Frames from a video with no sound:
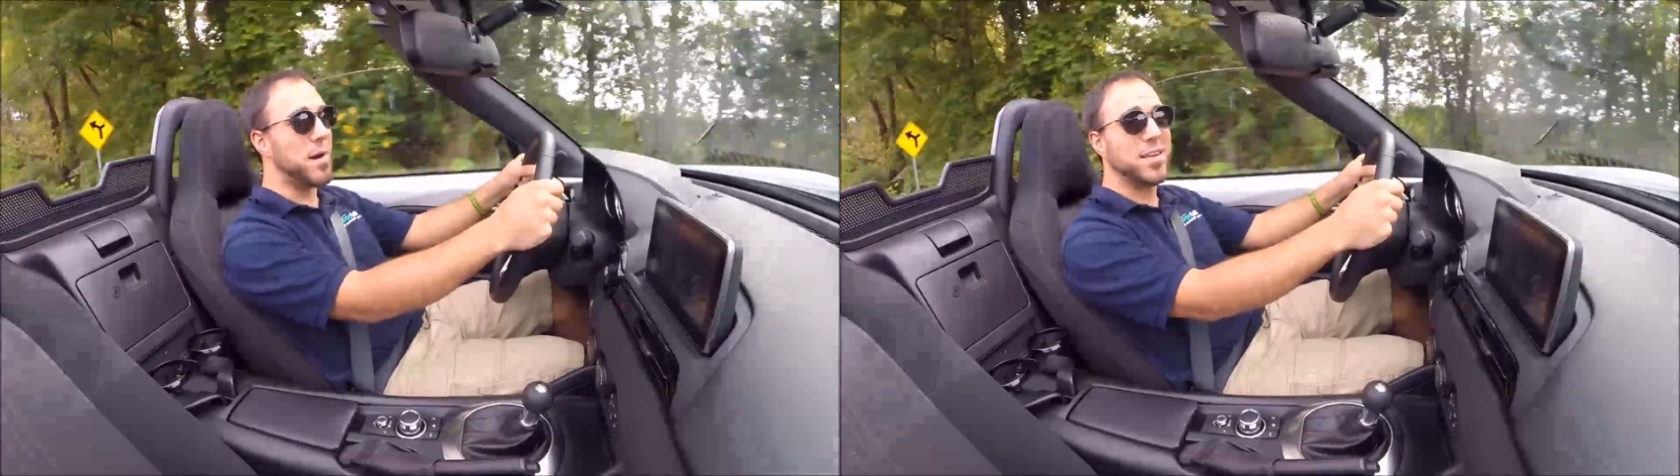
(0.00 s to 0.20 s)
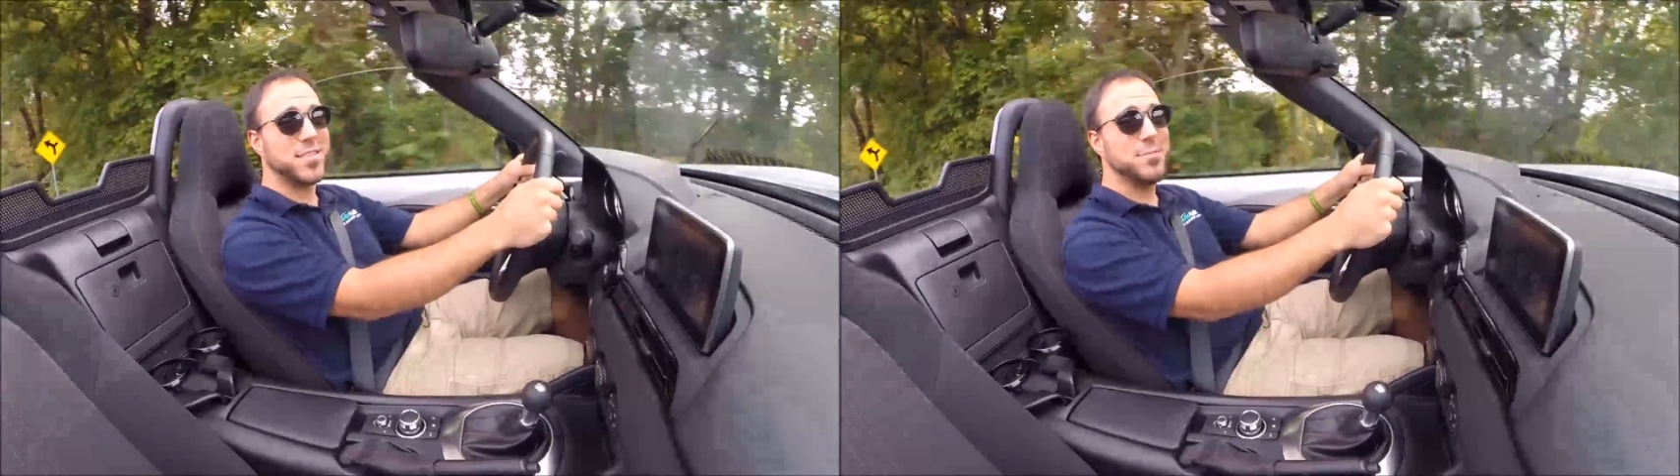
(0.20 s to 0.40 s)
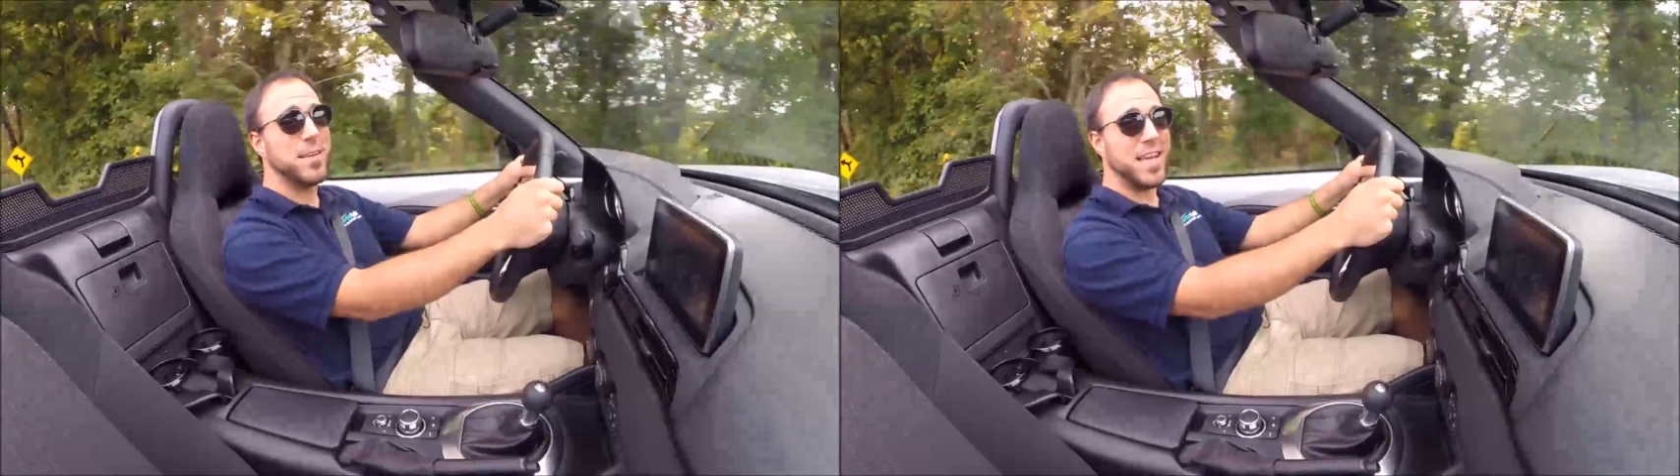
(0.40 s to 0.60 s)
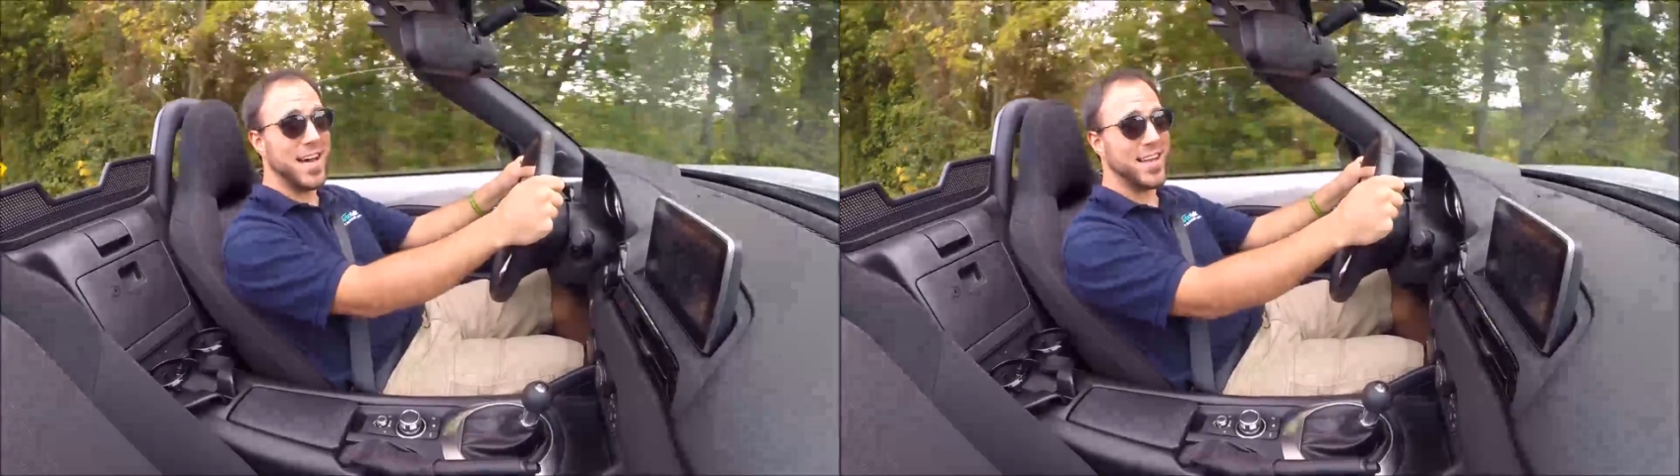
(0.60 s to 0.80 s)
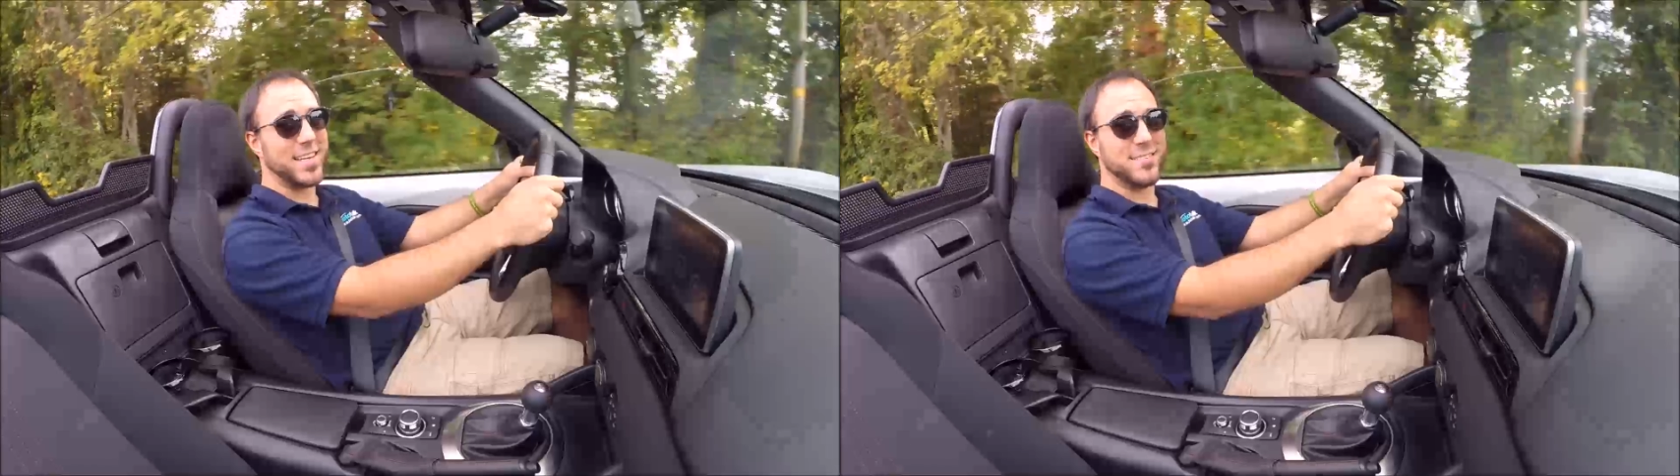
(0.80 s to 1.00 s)
Mazda
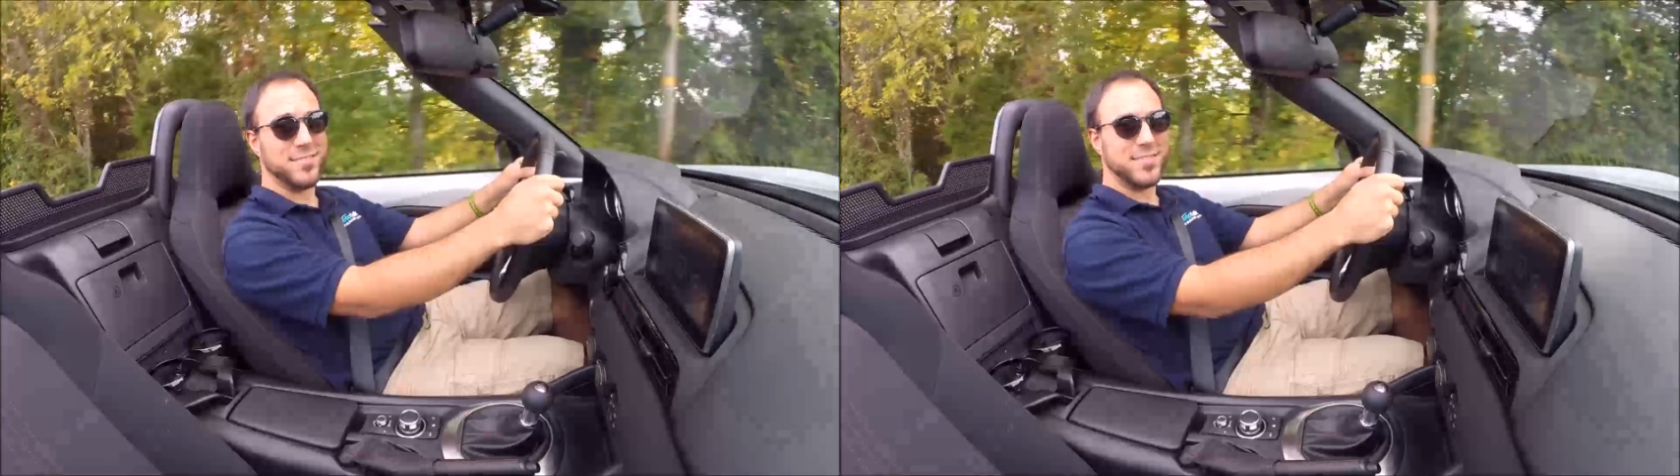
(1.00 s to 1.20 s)
Miata.